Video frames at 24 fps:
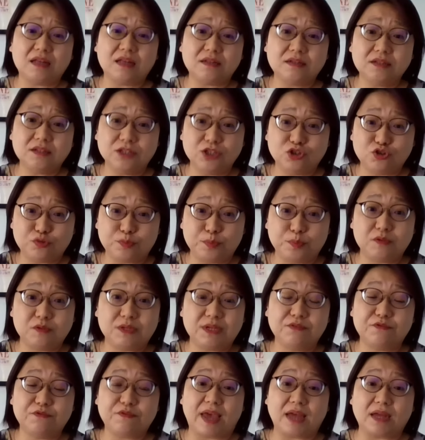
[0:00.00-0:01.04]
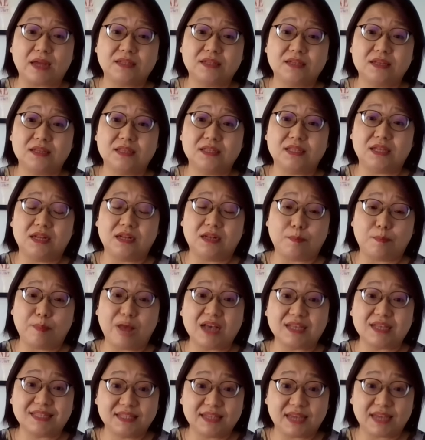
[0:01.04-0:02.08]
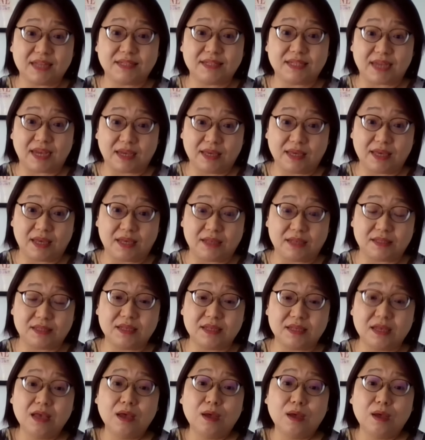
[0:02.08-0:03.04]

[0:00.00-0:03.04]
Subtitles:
other contributing factors in the past 10 decades